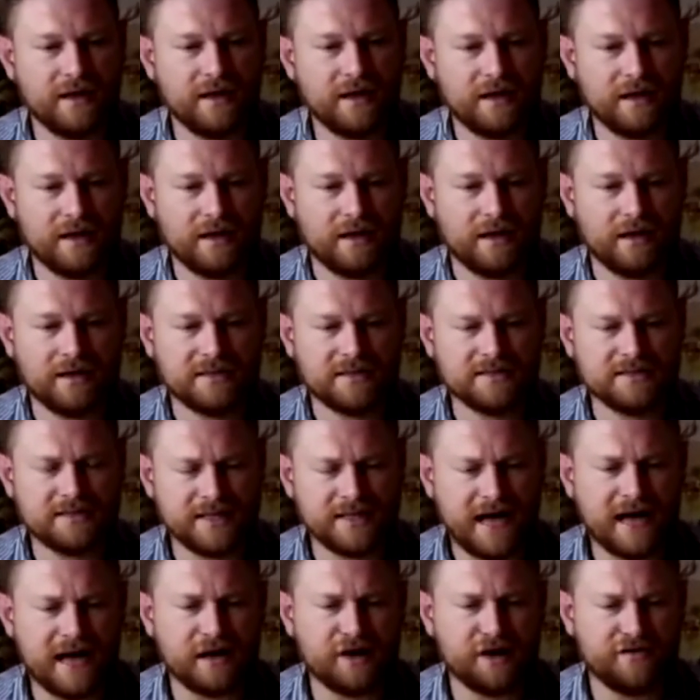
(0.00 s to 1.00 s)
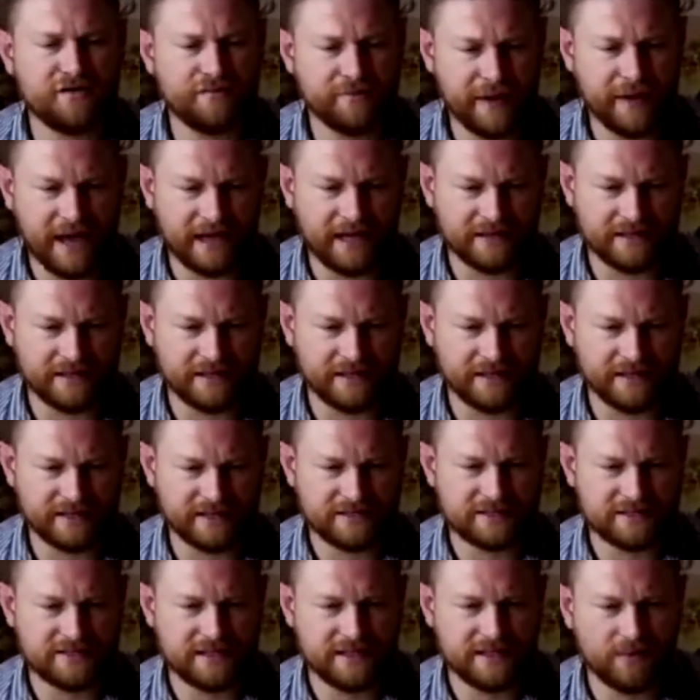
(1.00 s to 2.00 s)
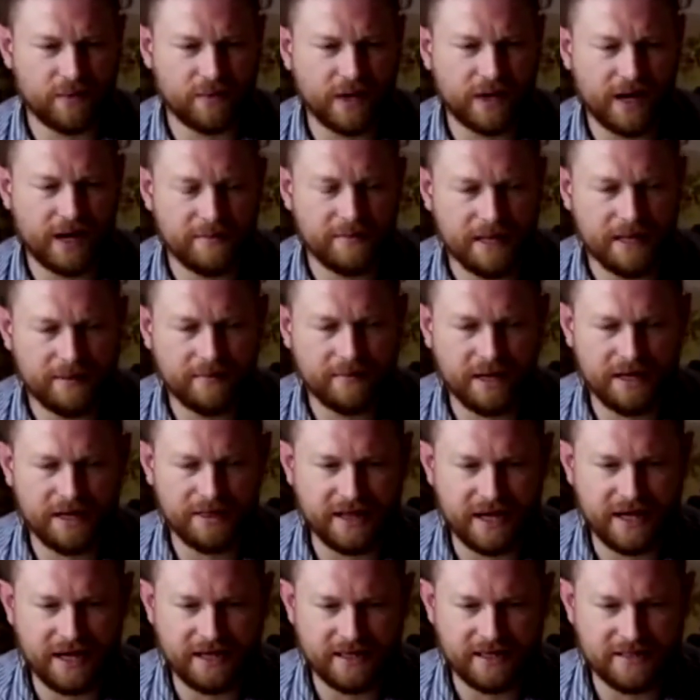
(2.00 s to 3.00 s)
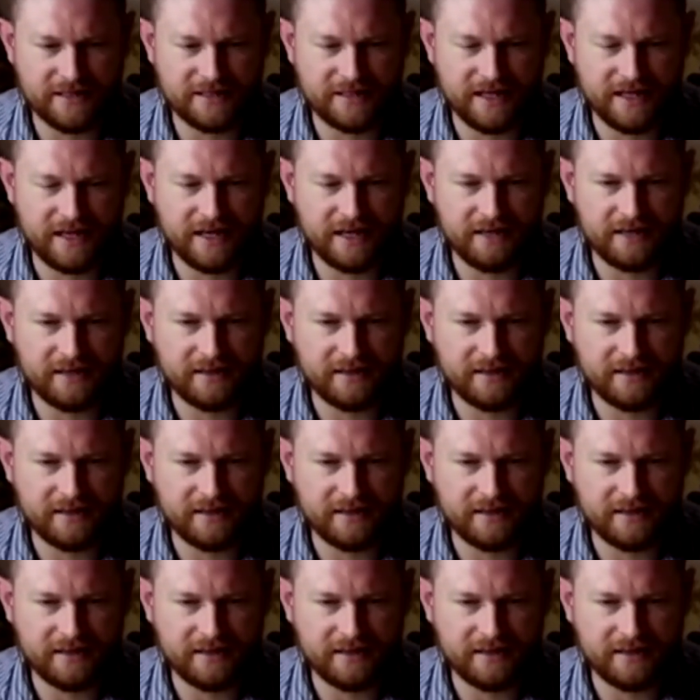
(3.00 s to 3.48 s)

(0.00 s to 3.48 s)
It's a lack of manliness, and what I mean by that is that